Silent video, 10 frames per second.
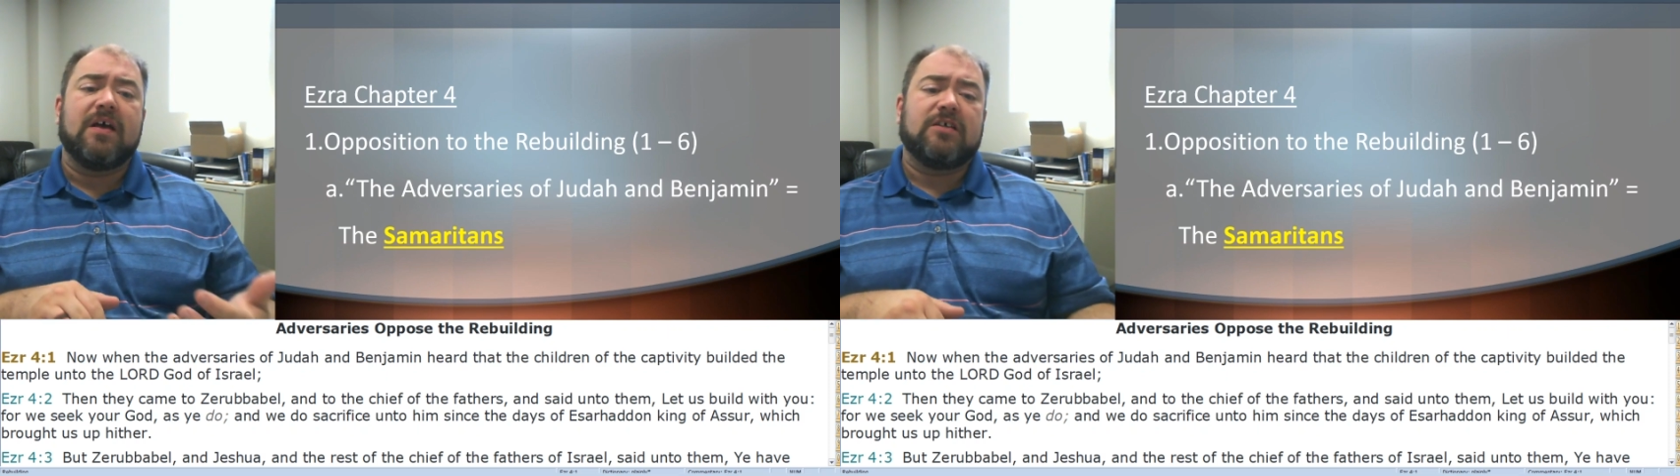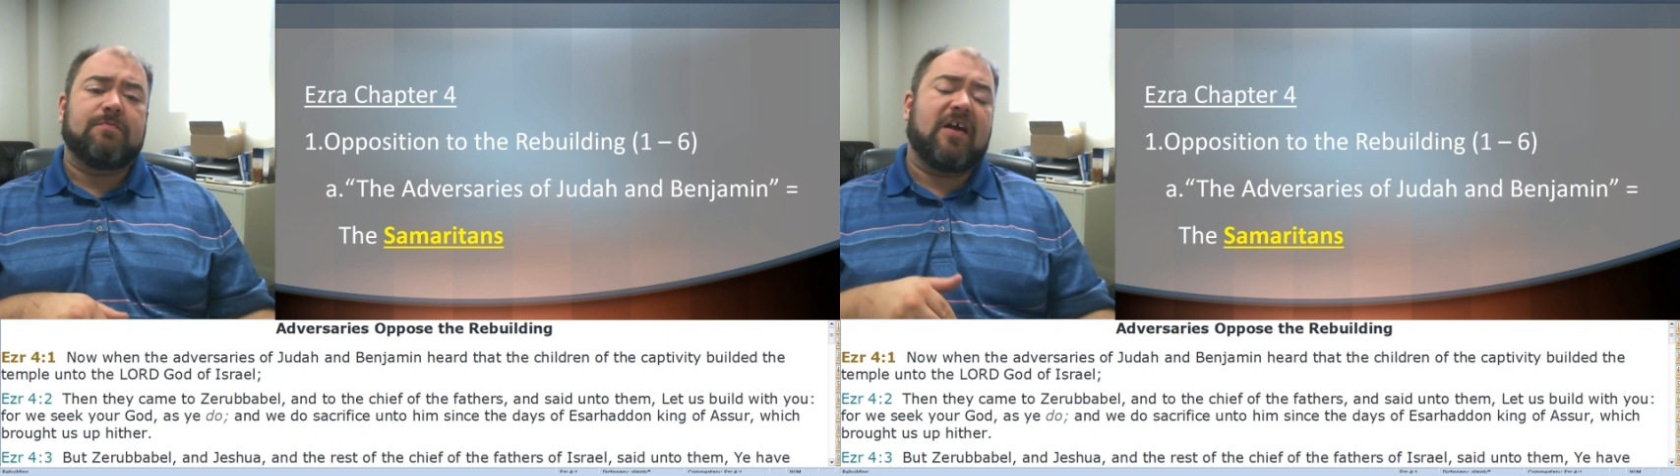
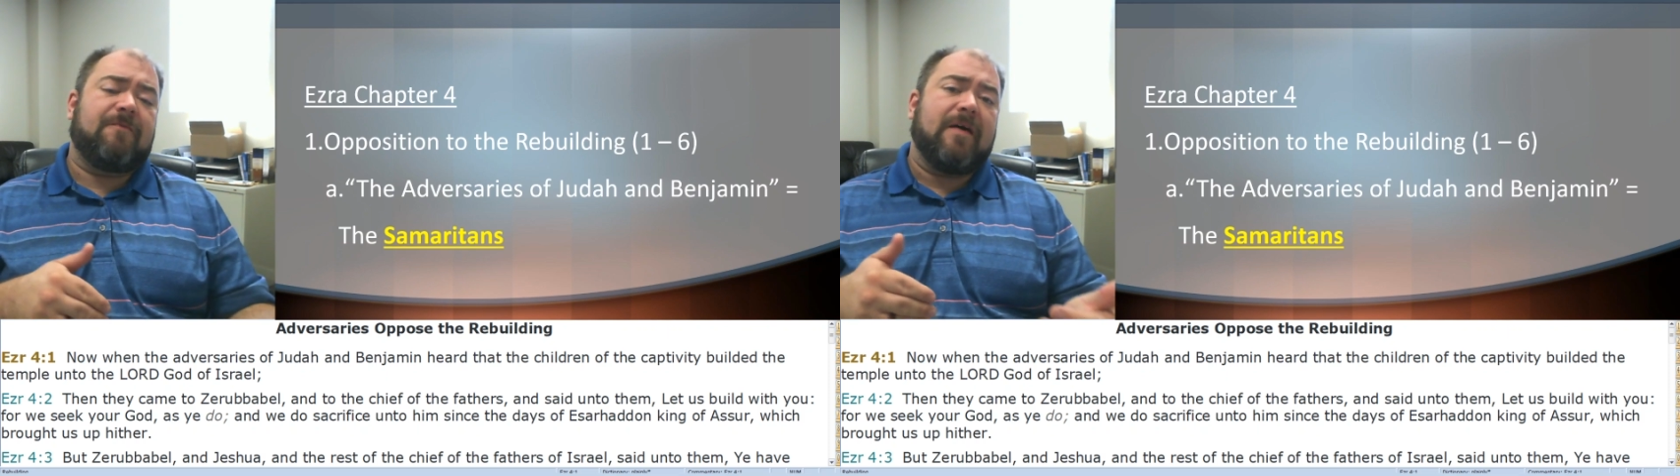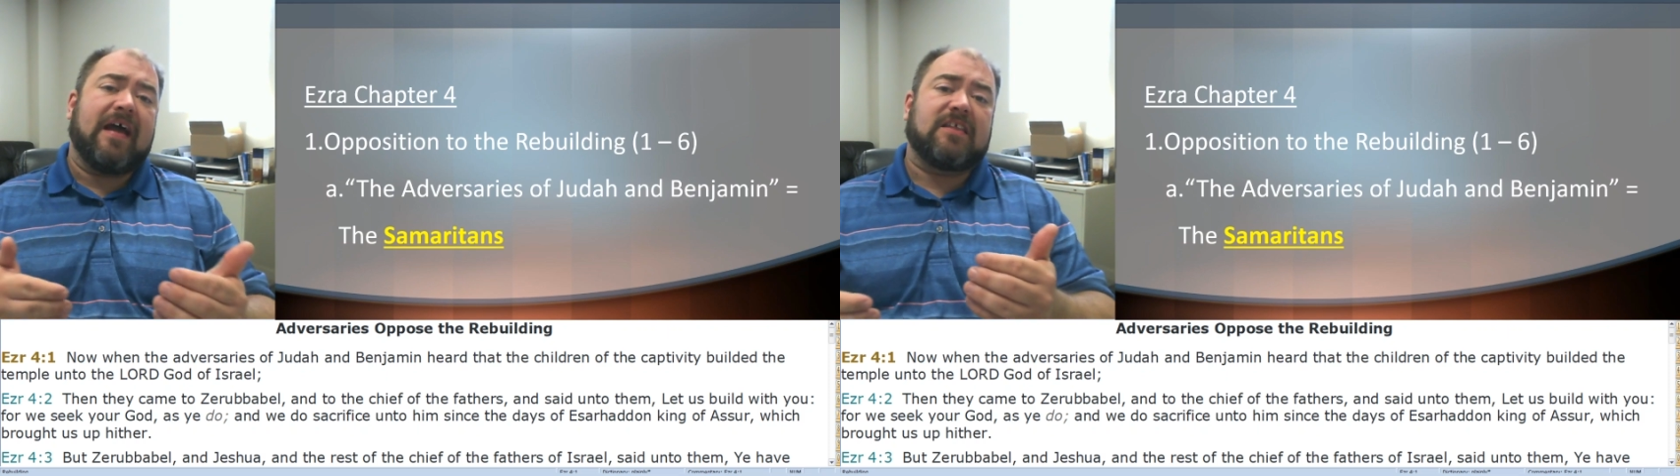As a matter of
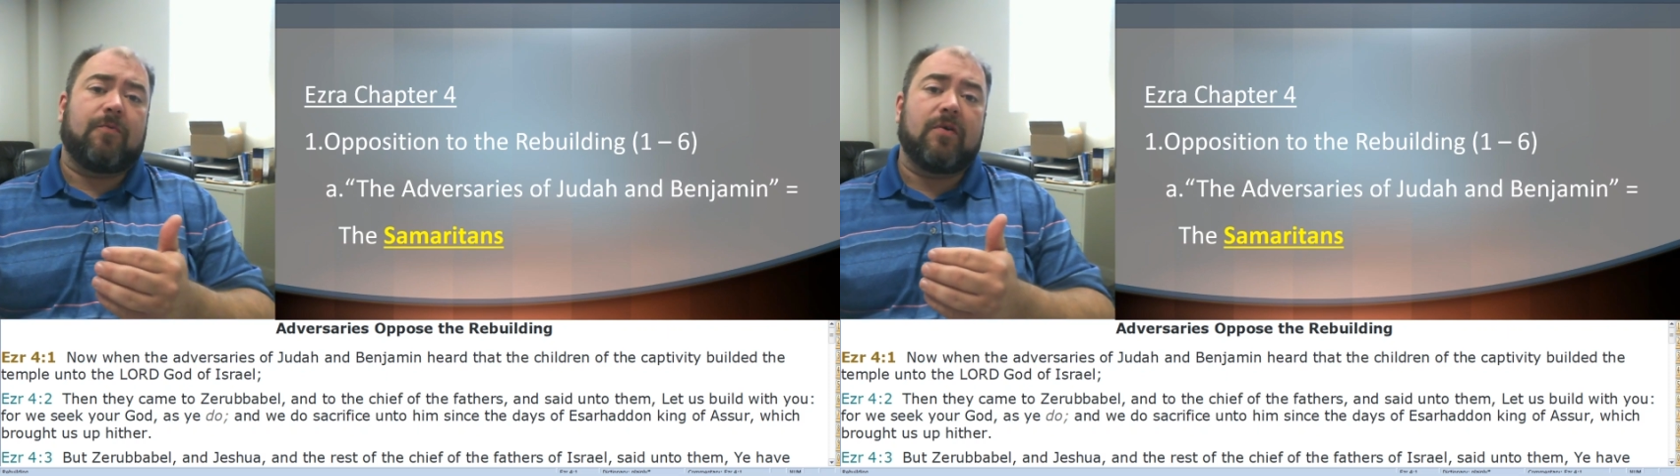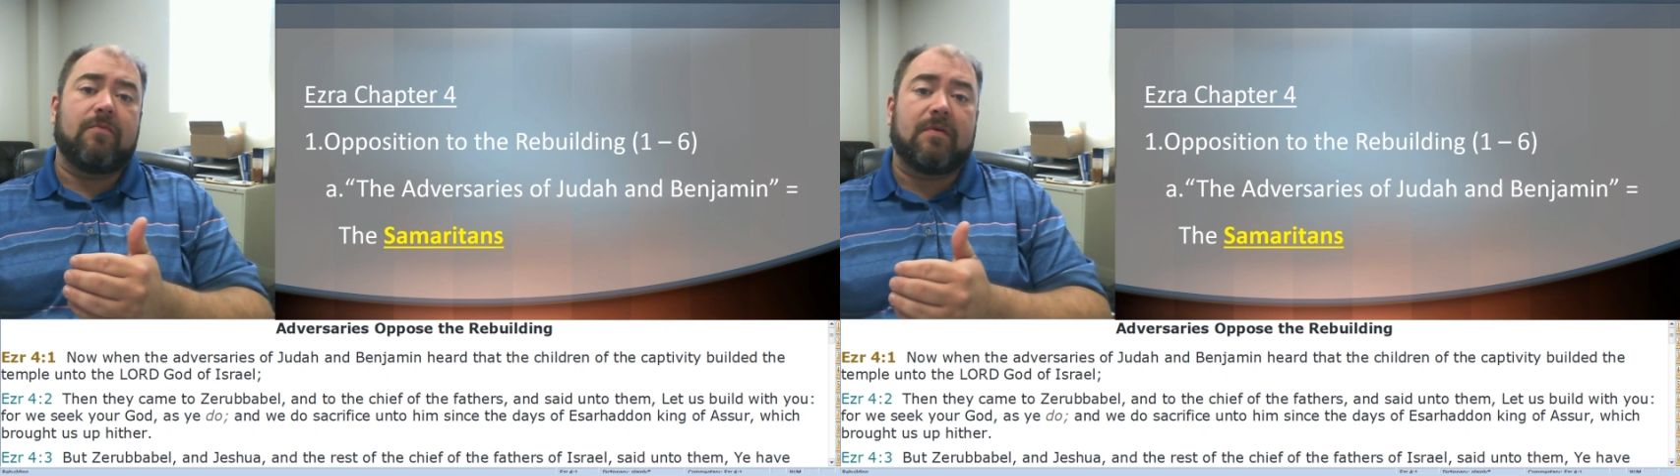fact, if
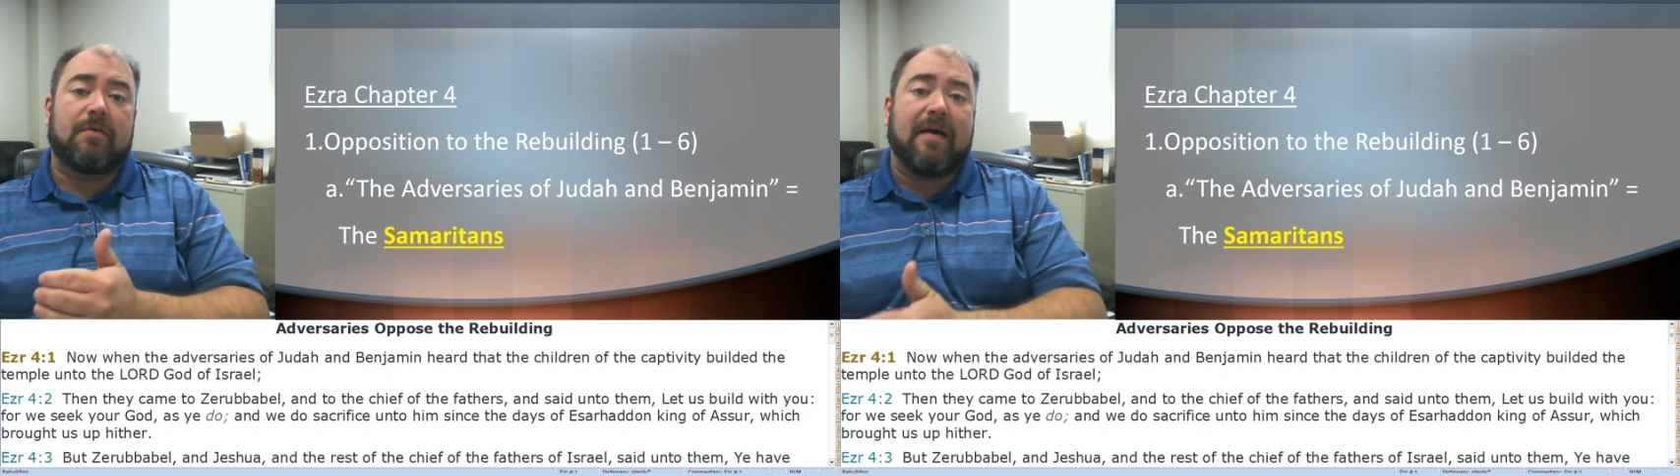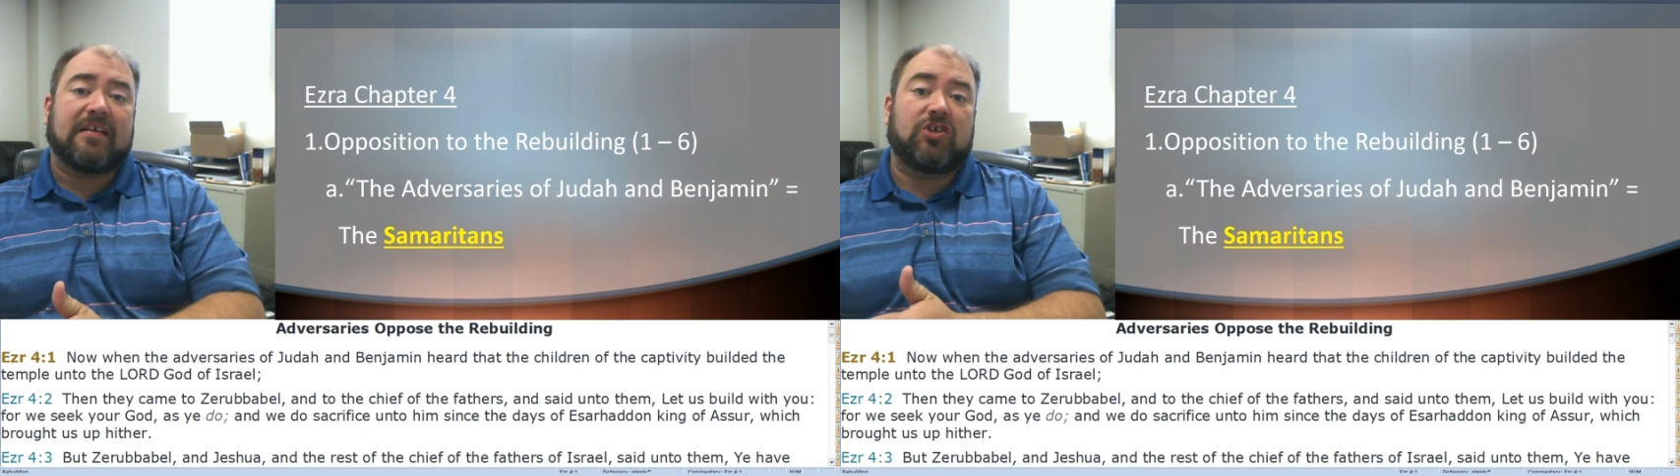we remember
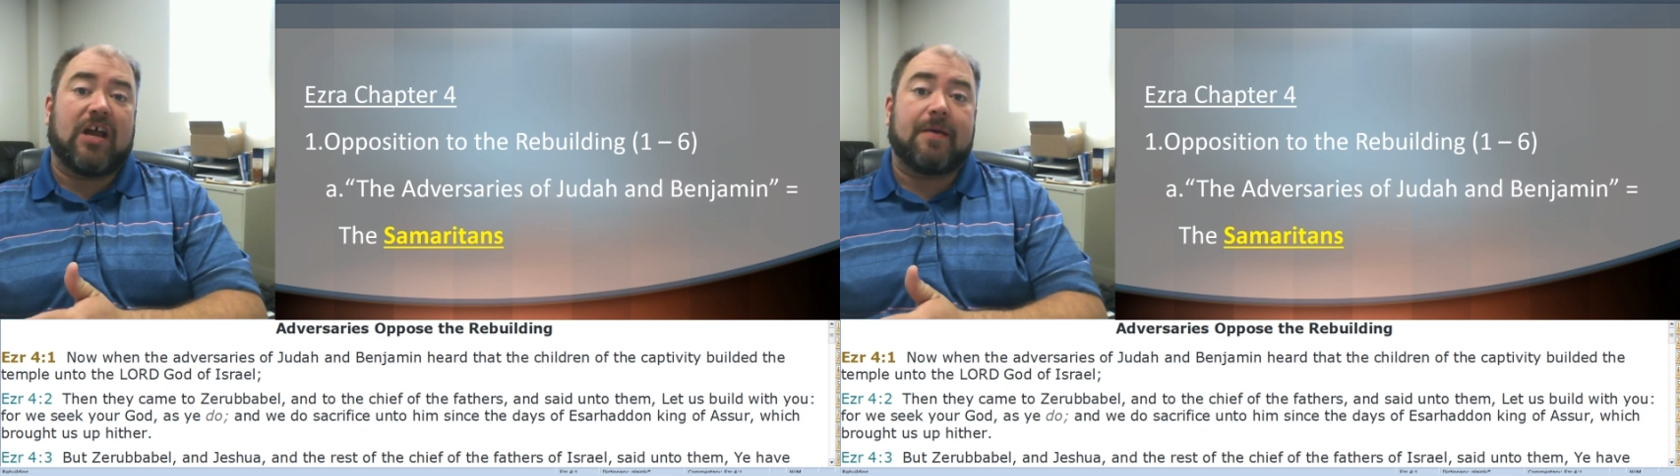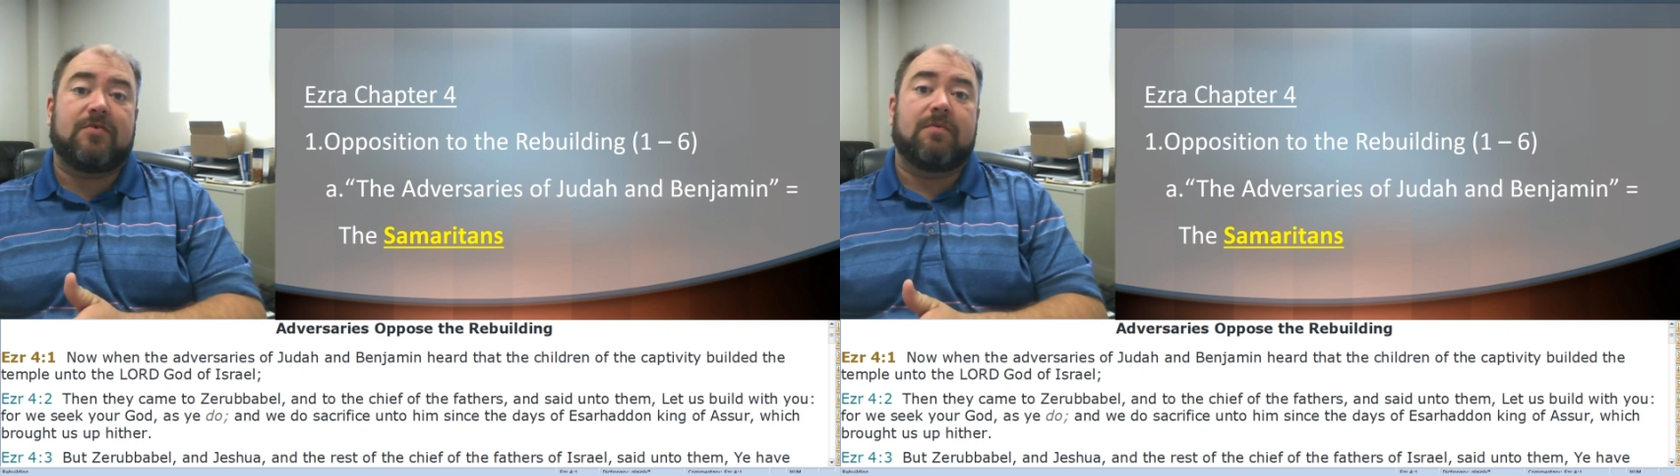back to
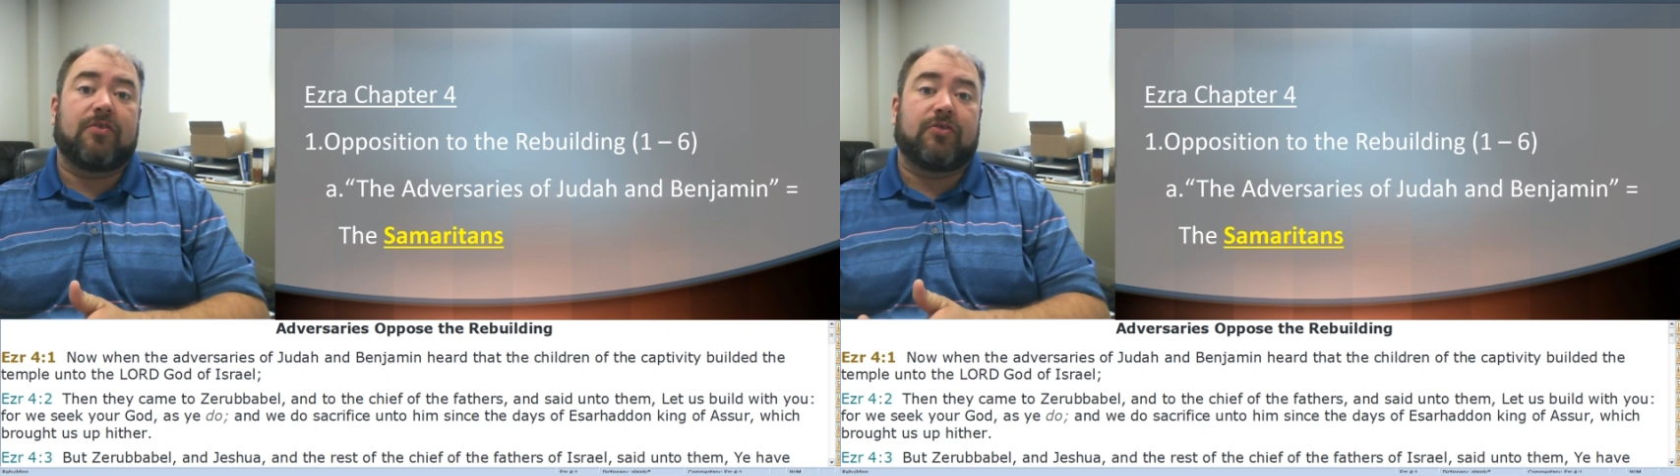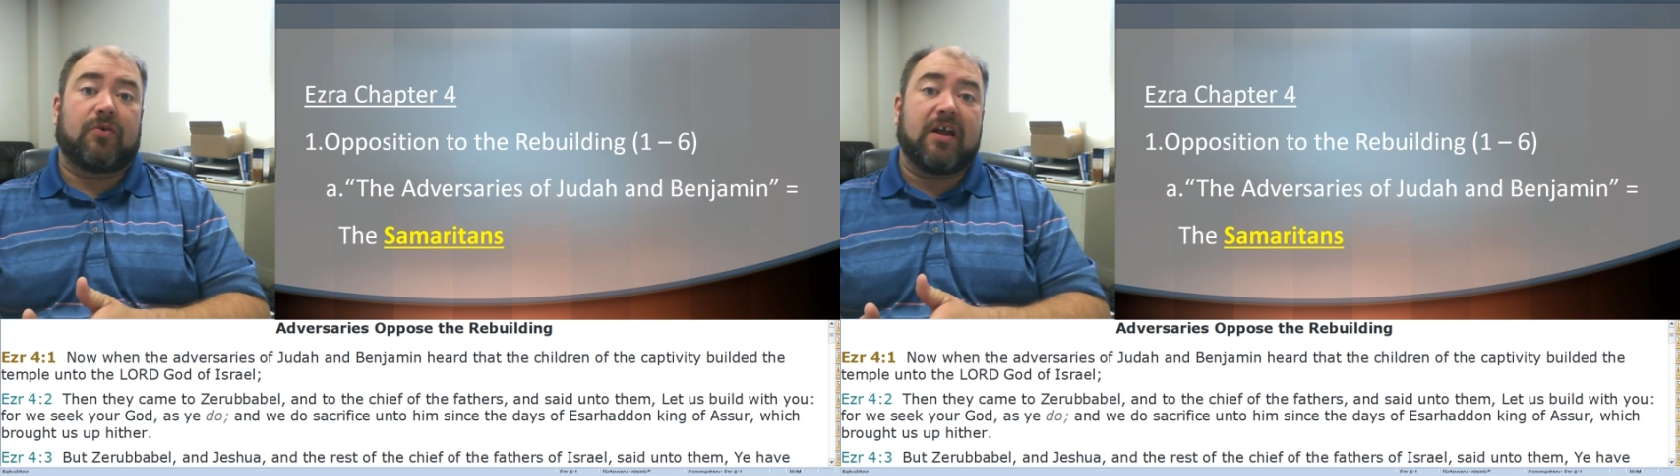chapter number
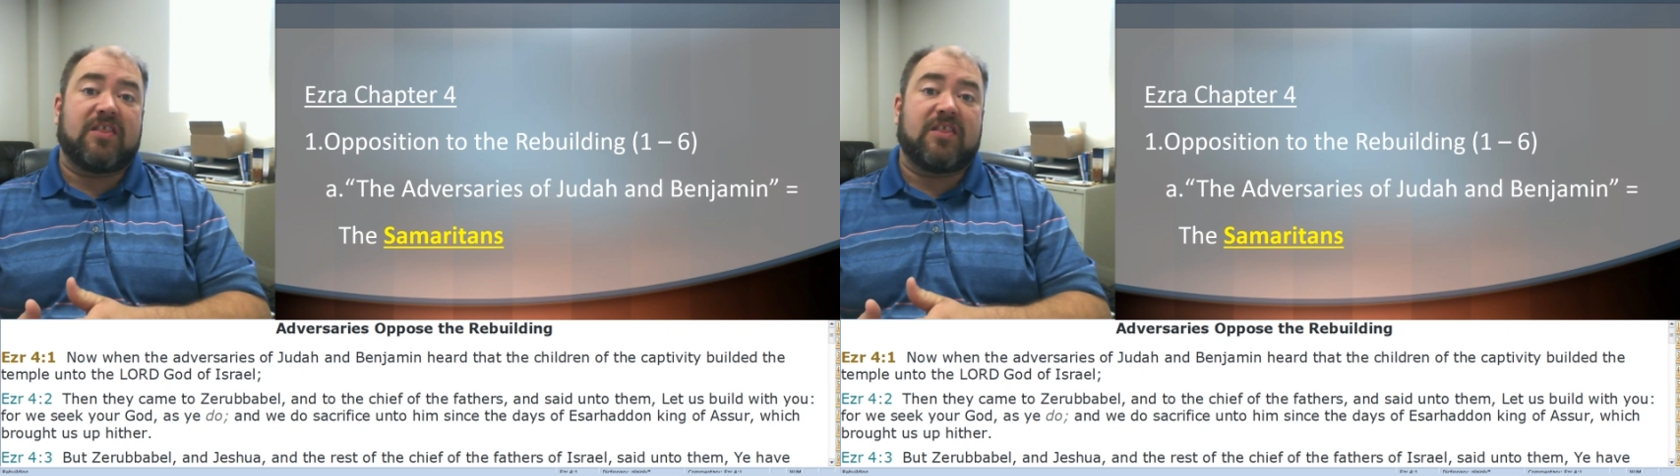3,